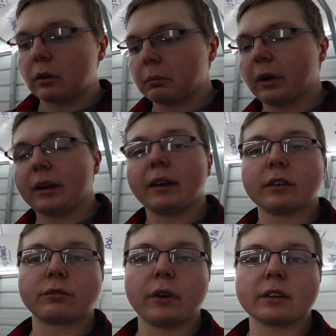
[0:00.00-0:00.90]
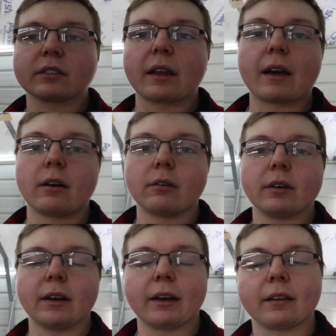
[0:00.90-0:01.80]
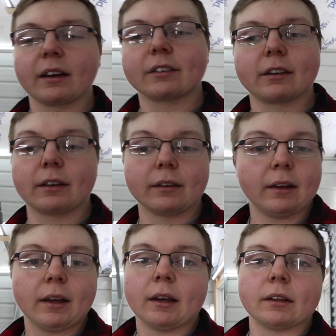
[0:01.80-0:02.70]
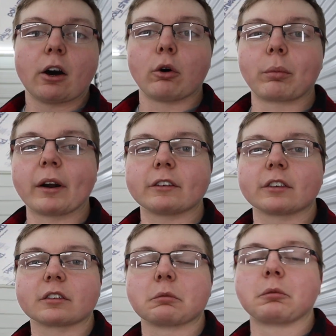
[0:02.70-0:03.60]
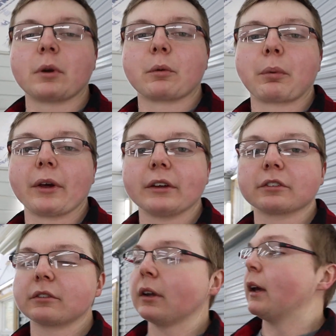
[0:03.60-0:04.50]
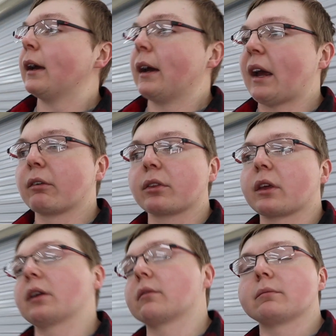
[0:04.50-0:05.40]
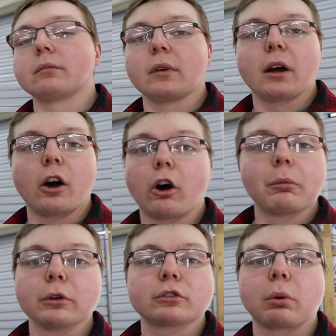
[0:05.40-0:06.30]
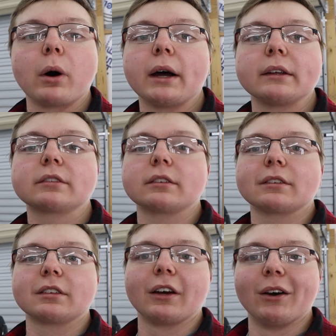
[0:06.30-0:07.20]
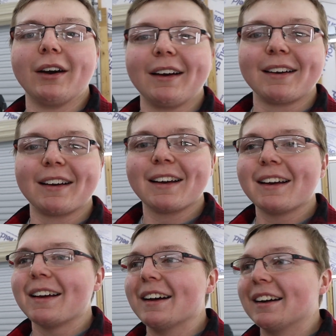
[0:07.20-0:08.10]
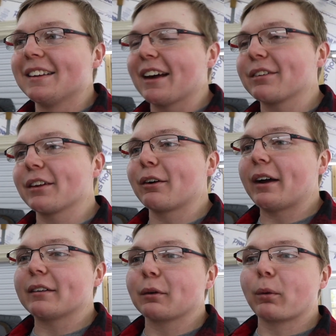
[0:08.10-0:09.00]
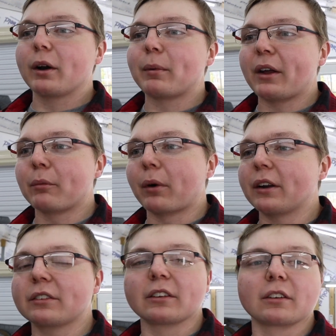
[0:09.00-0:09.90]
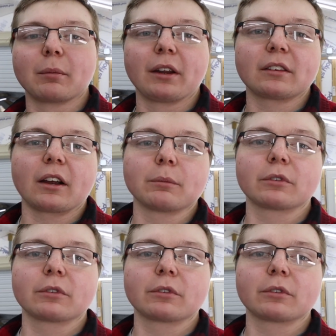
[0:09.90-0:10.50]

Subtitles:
But it is fixed now, and like I said, whole brake system's been replaced, everything almost twice, so definitely don't have to worry about the brake system anytime